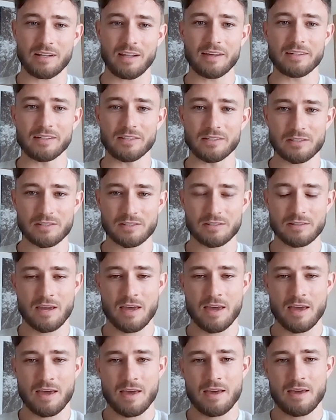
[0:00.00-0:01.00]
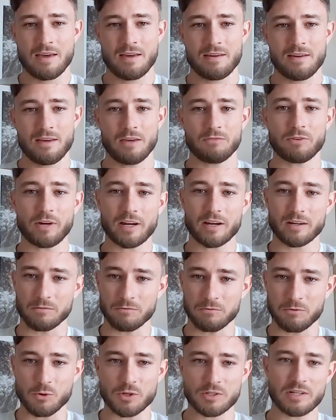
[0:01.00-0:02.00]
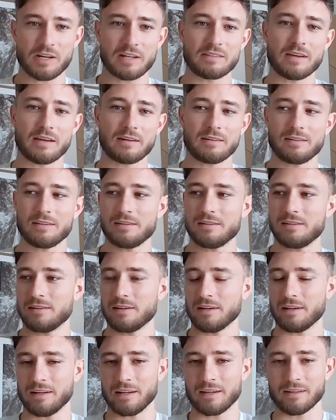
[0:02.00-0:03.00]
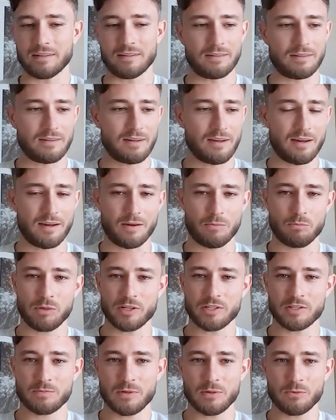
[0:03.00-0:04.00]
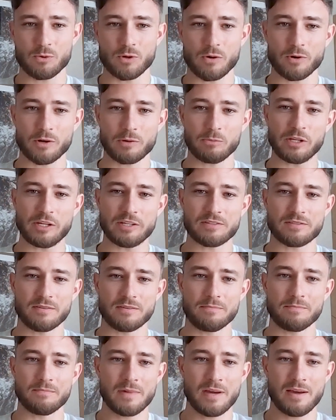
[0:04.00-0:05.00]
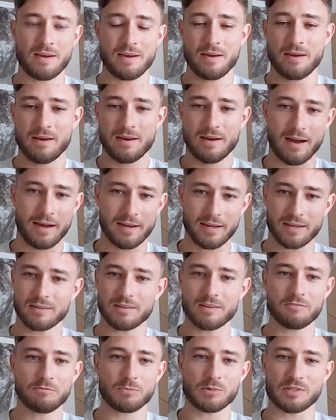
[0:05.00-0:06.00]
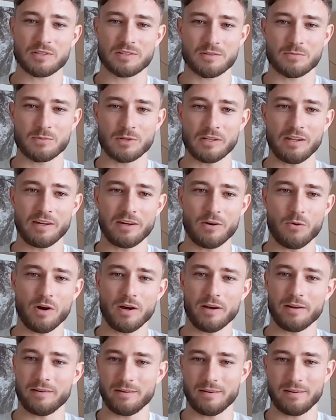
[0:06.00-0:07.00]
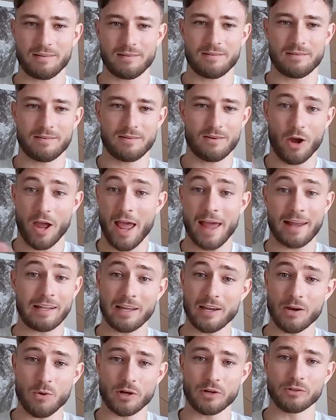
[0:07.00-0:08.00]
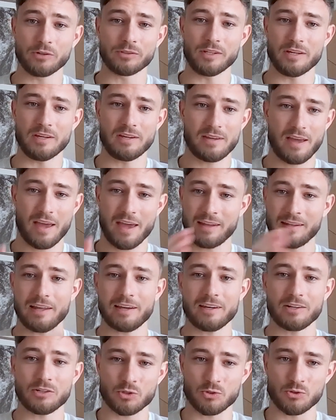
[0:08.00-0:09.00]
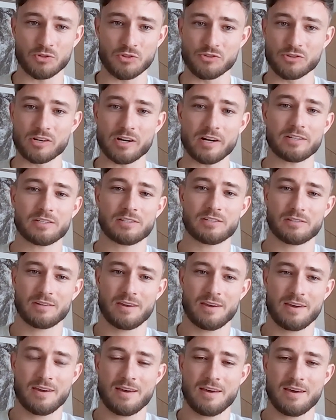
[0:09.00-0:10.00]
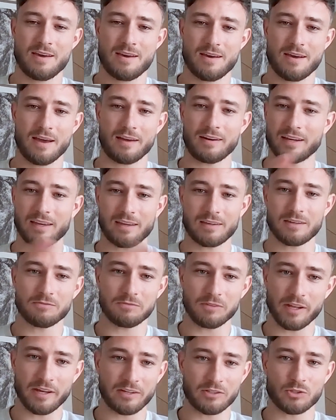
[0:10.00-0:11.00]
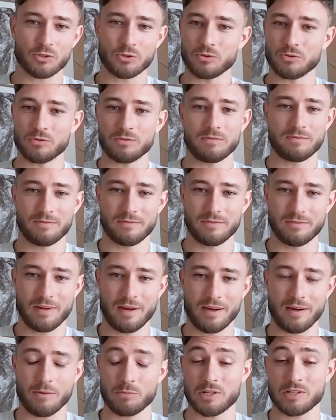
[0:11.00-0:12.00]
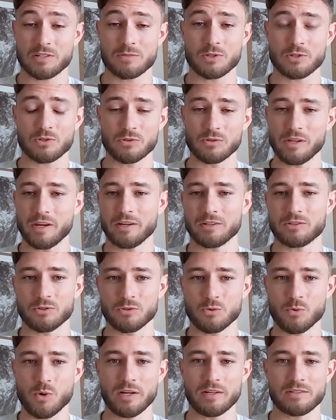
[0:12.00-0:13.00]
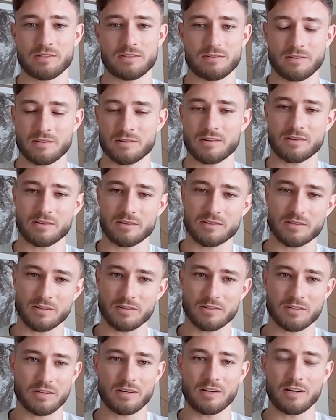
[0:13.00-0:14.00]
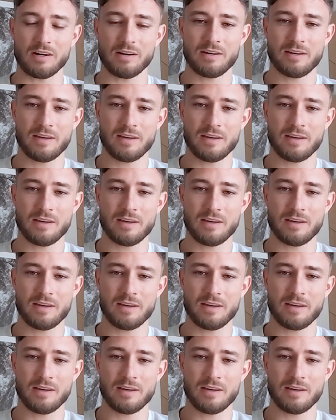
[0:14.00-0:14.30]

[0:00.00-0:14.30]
layers, if I can enforce identity and I can place people where I want to place them, I can give participant layer 1 and layer 1 only, and layer 2's address. And I can give layer 2, participant 2, layer 2 weights, et cetera, et cetera, et cetera.